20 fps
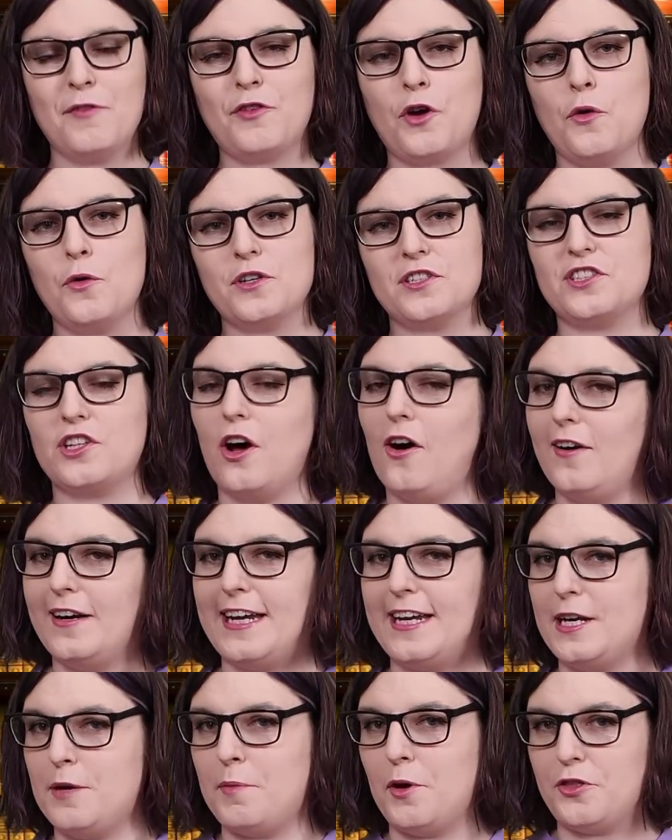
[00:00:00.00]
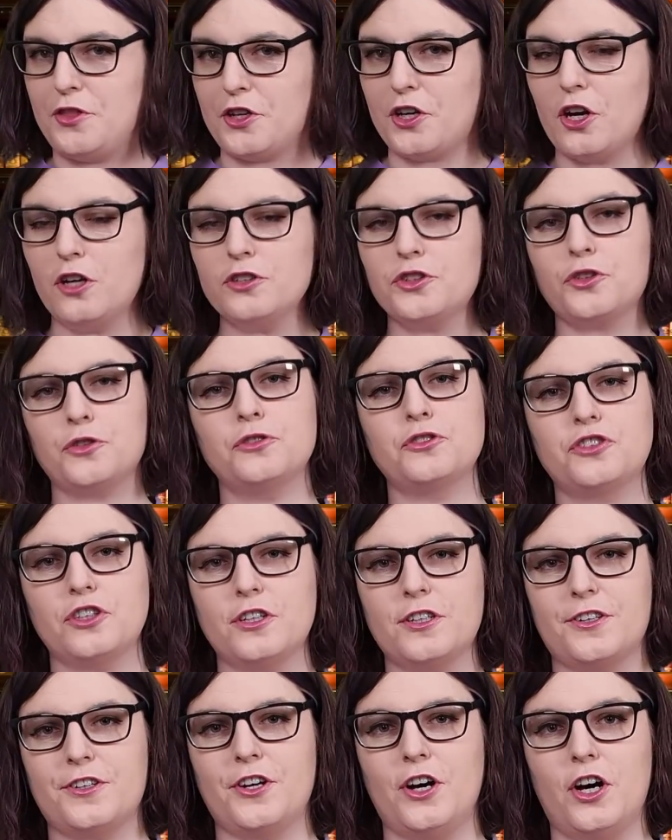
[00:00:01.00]
of course talking about the cultural
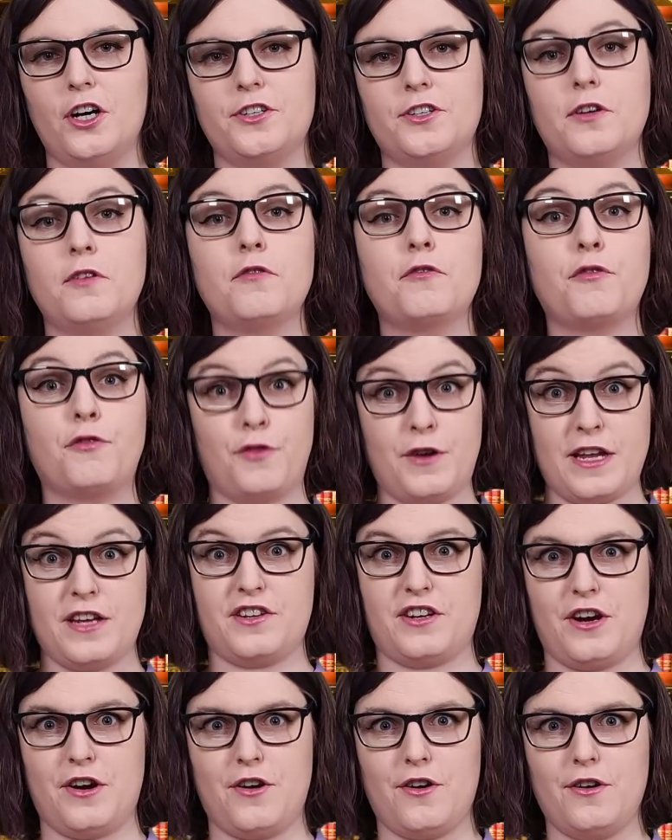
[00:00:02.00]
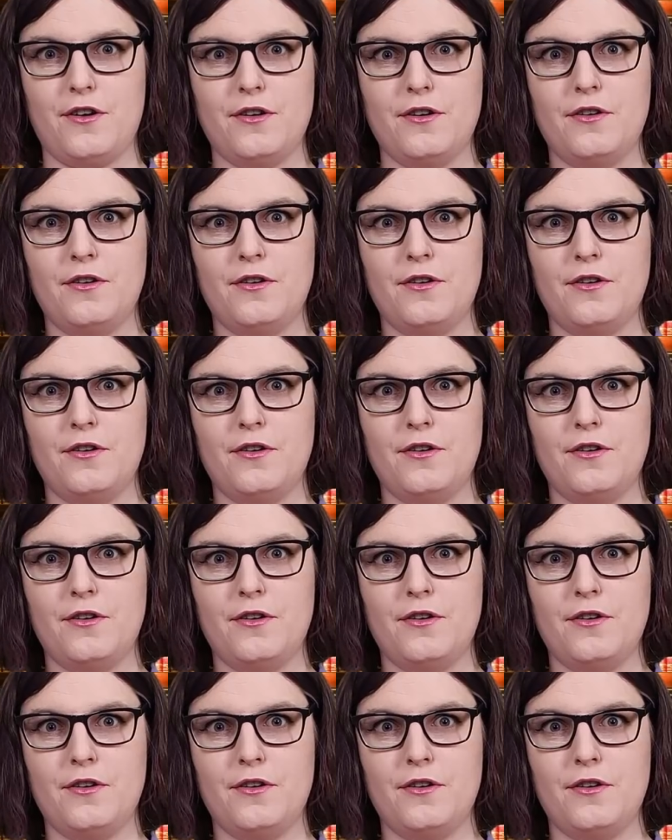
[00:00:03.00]
juggernaut, Frasier.